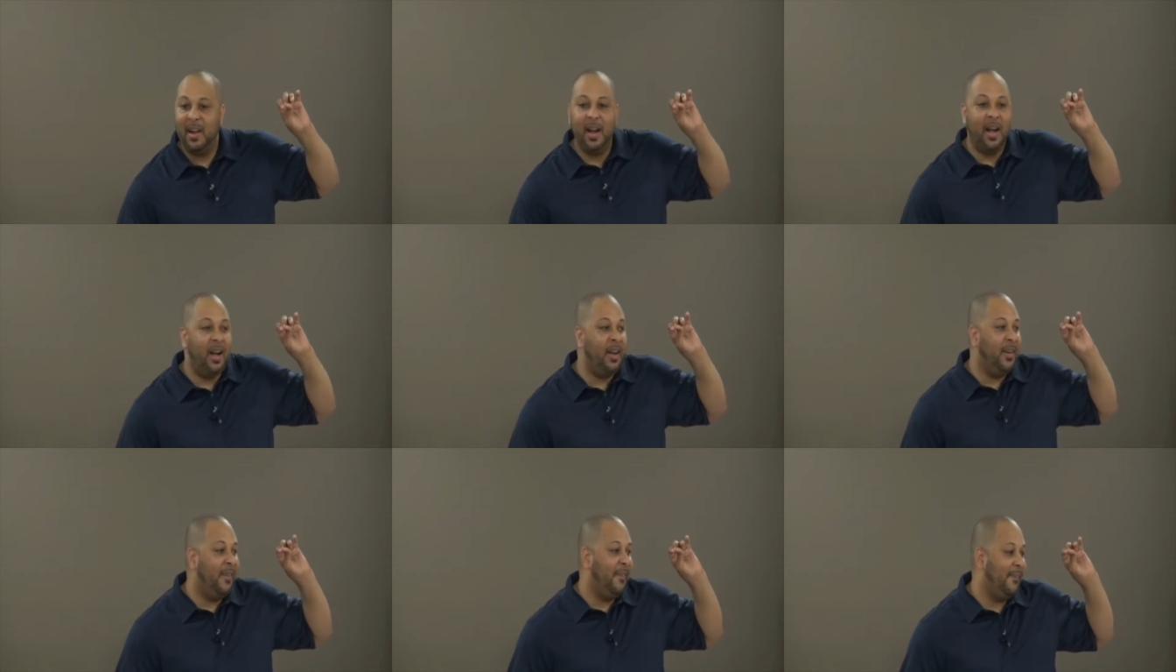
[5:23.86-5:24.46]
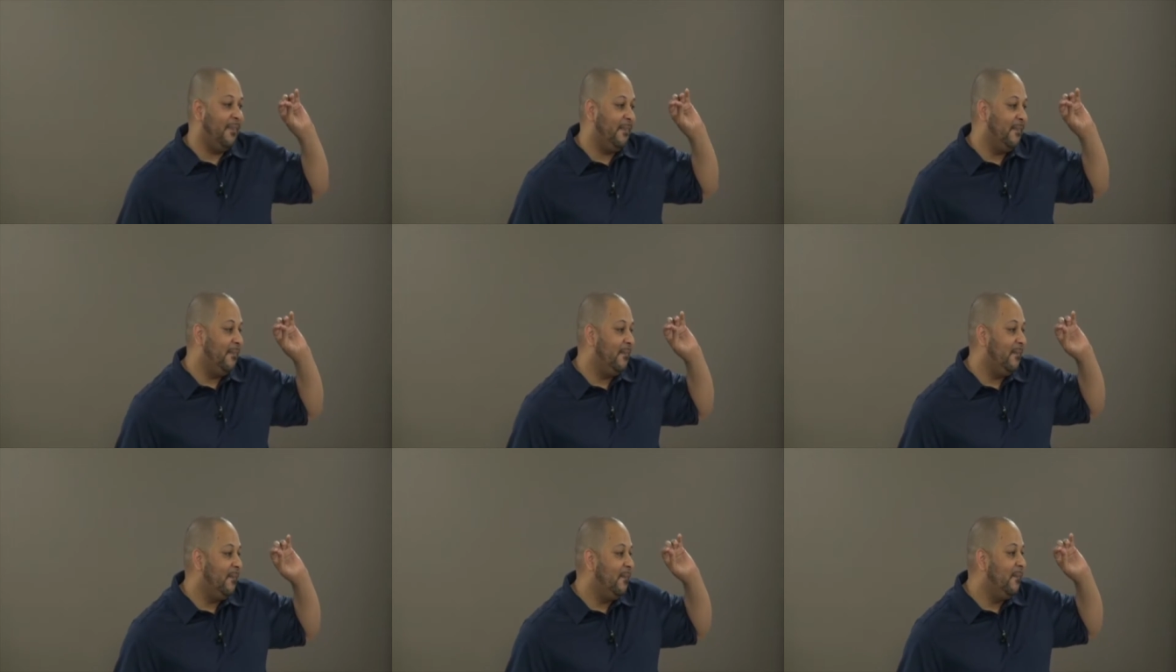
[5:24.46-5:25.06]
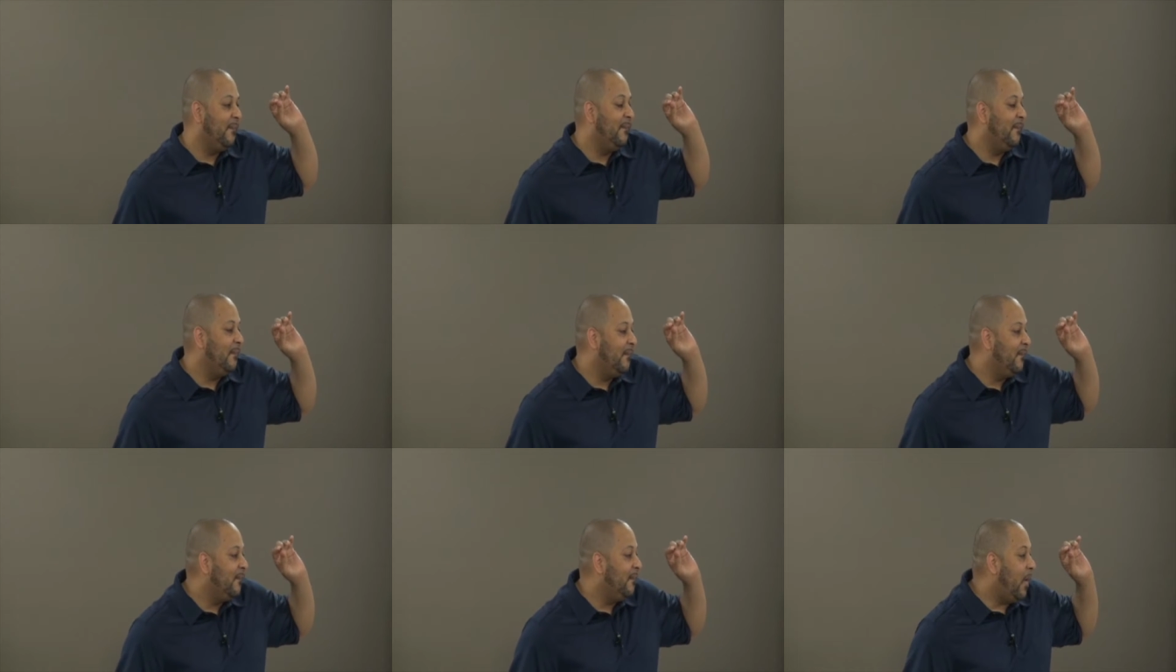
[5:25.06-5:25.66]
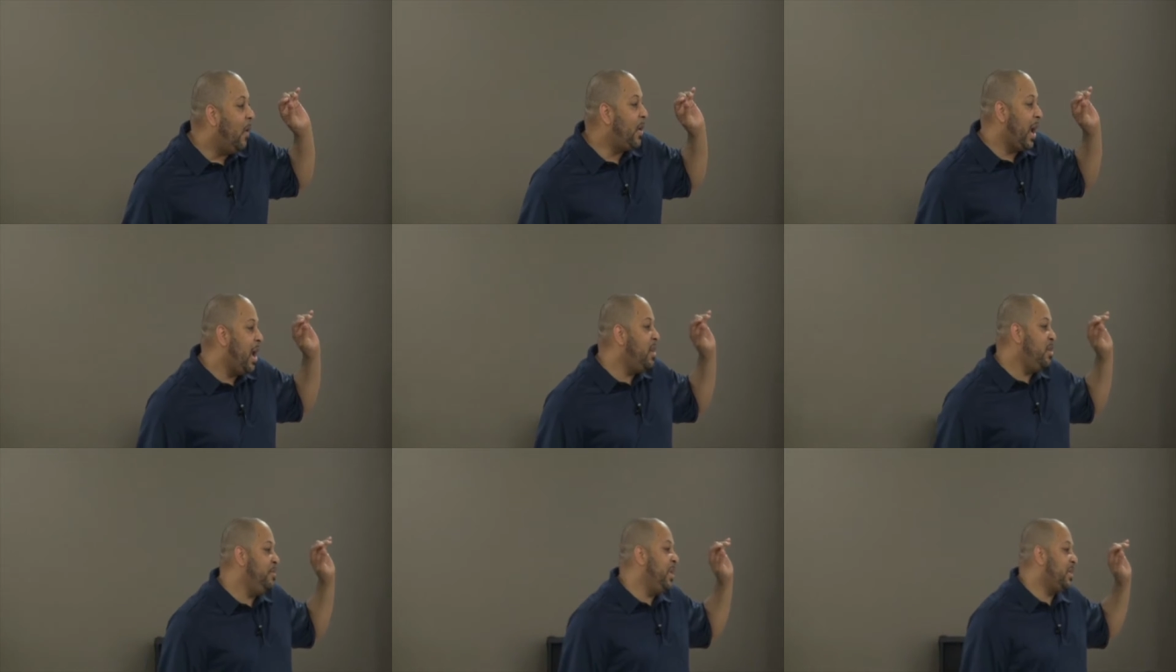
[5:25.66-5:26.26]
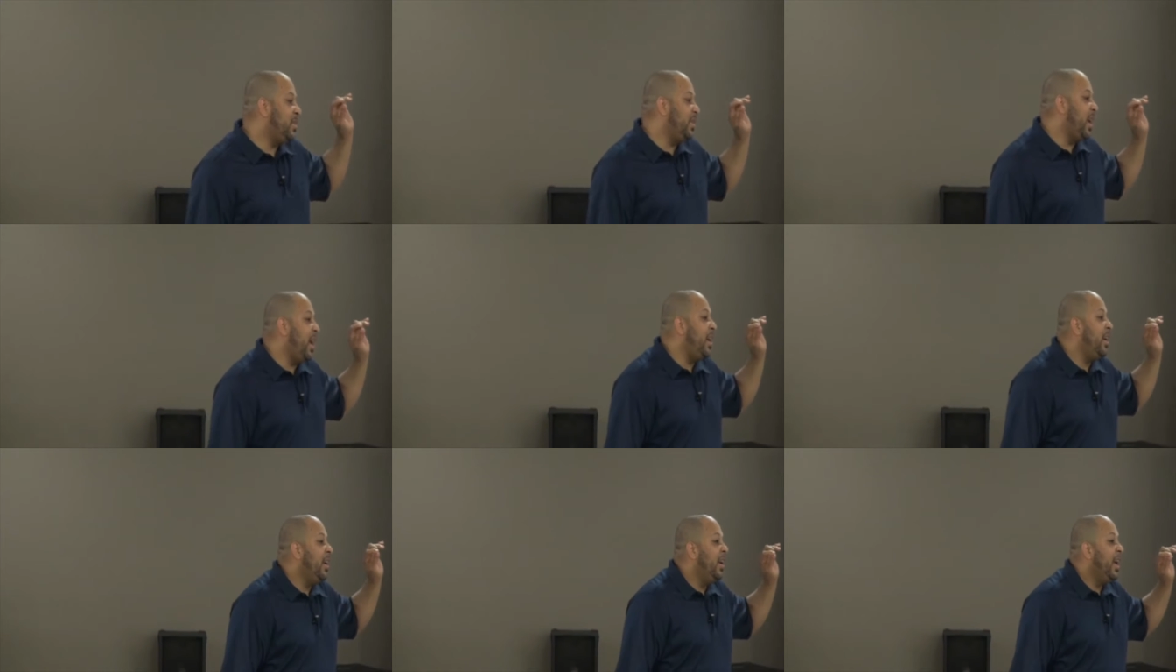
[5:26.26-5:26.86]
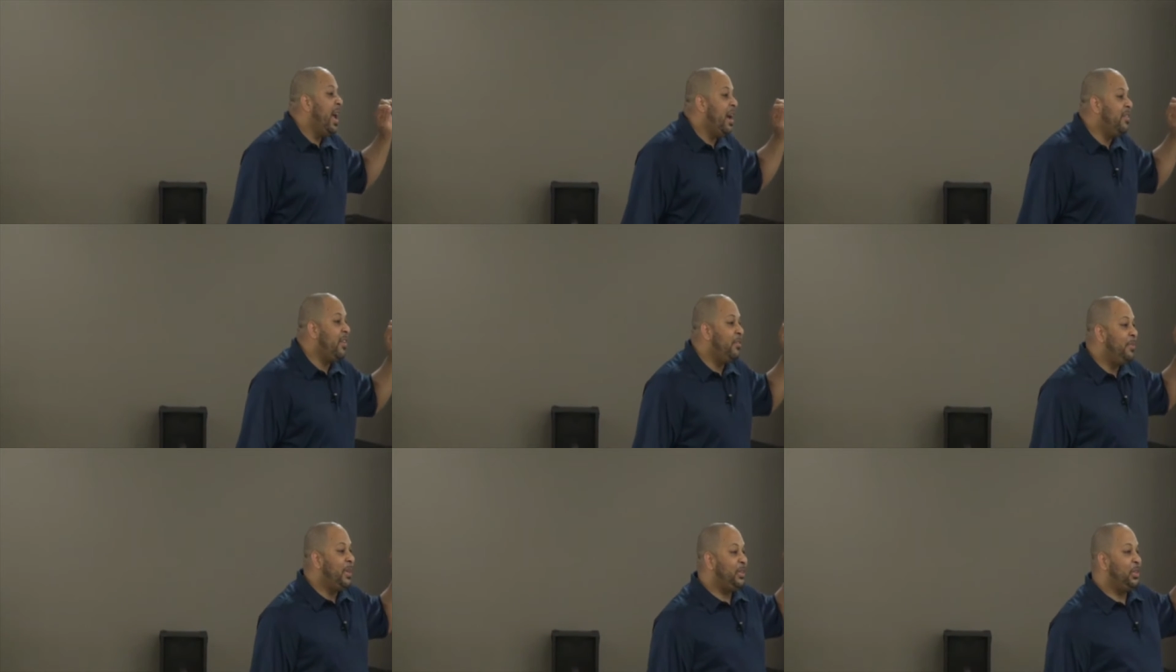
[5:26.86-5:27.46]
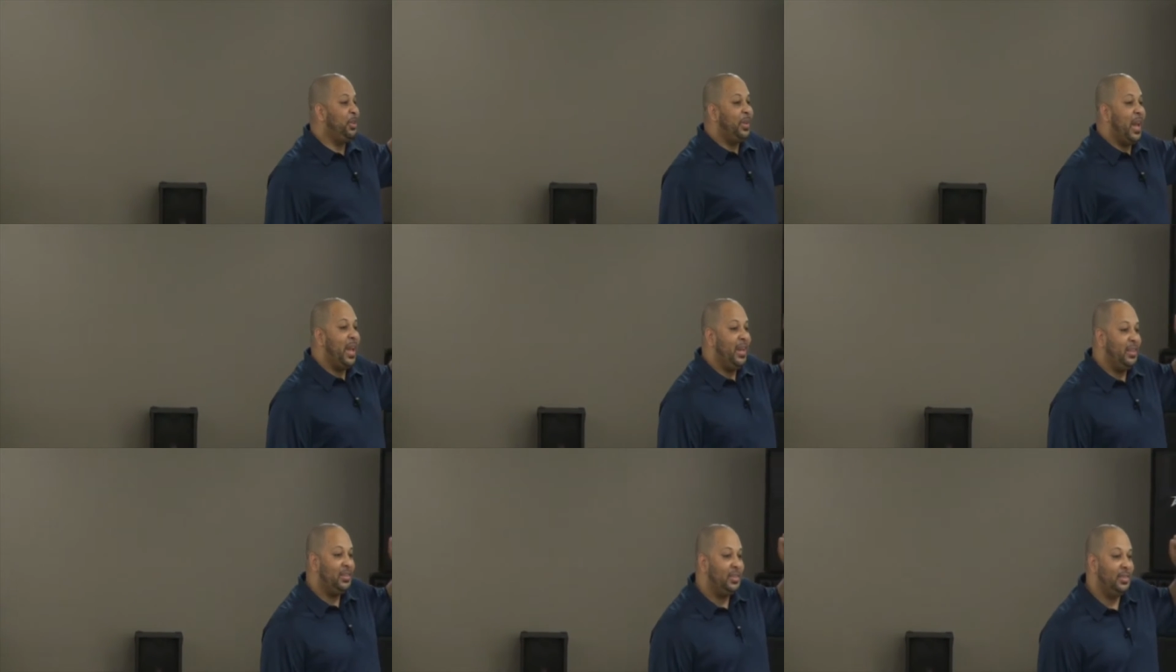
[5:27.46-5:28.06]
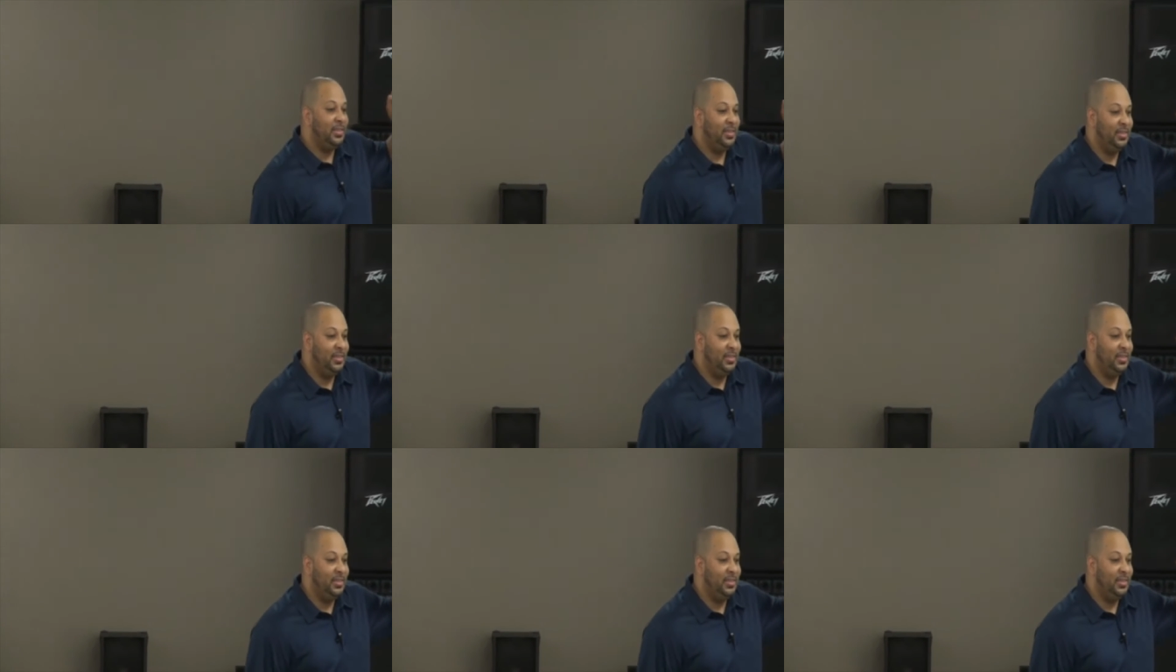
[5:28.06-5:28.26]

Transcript: Huh? Okay, you missed a day. Have you ever missed two days?